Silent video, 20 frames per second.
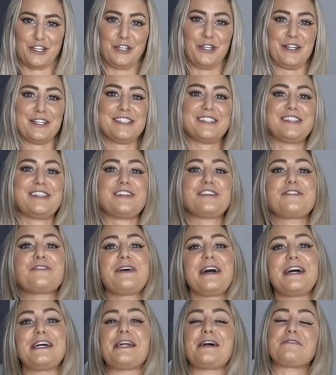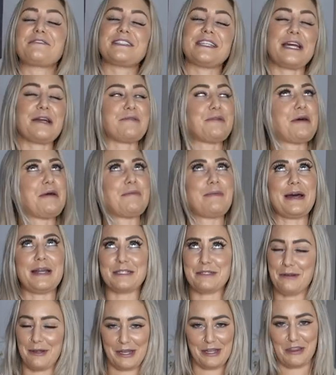shorts too and I was like, well, I might
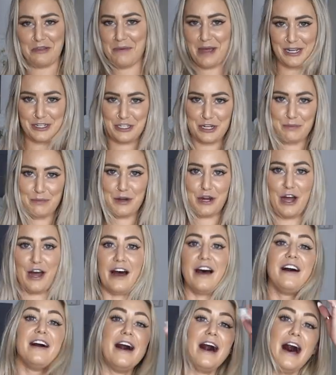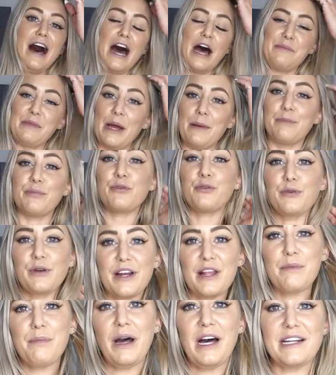as well get the matching bra. Um, I'm
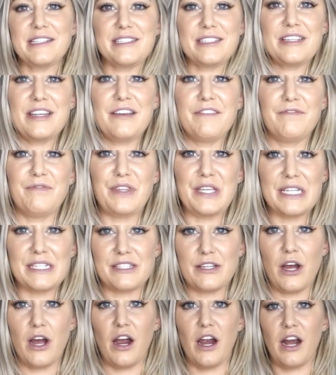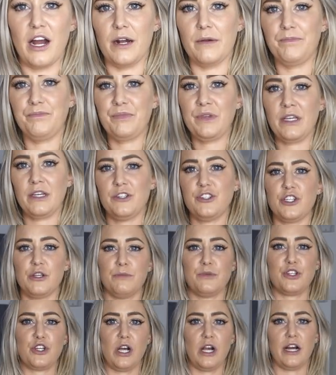pretty positive these are
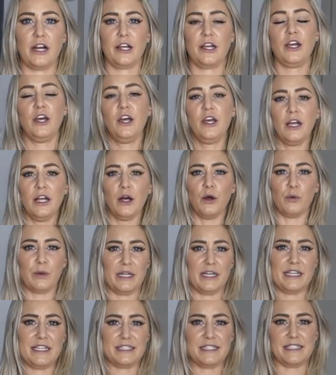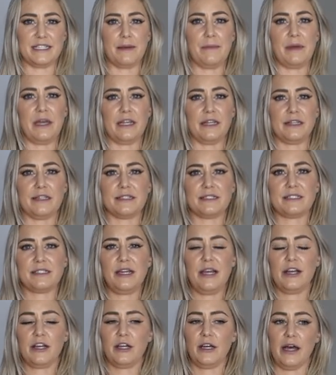Gymshark Whitney Simmons
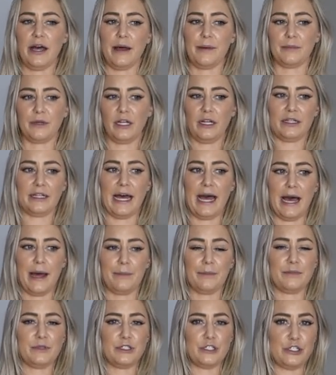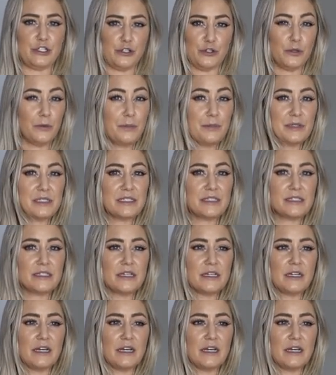um, collab dupes.